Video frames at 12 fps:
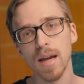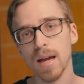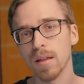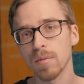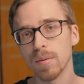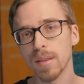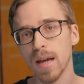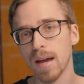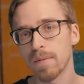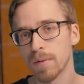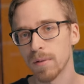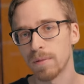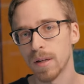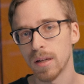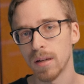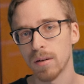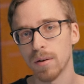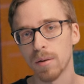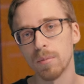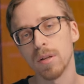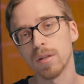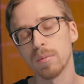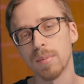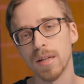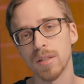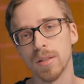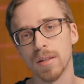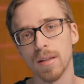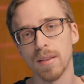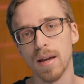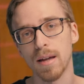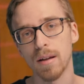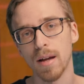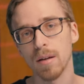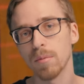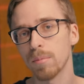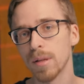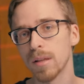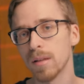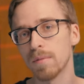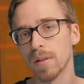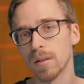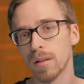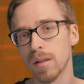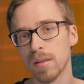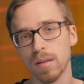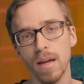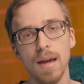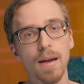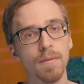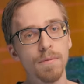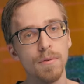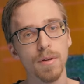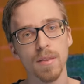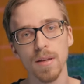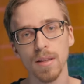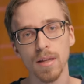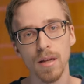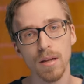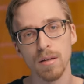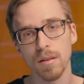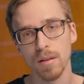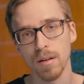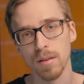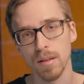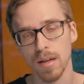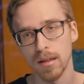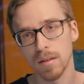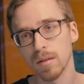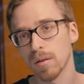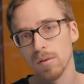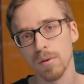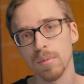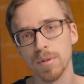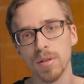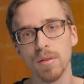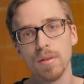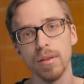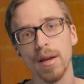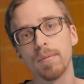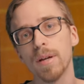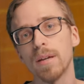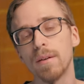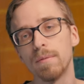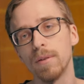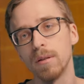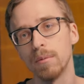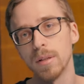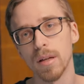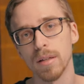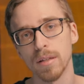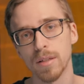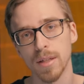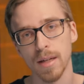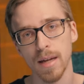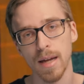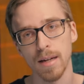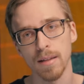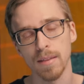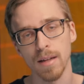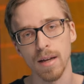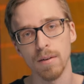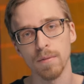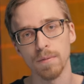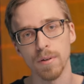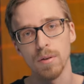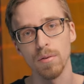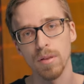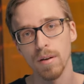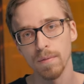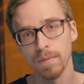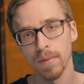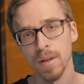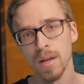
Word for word: as with every video, I wanted to mention that I will be leaving links to everything that I discuss in the description, so that way if you would like to check anything out for yourself,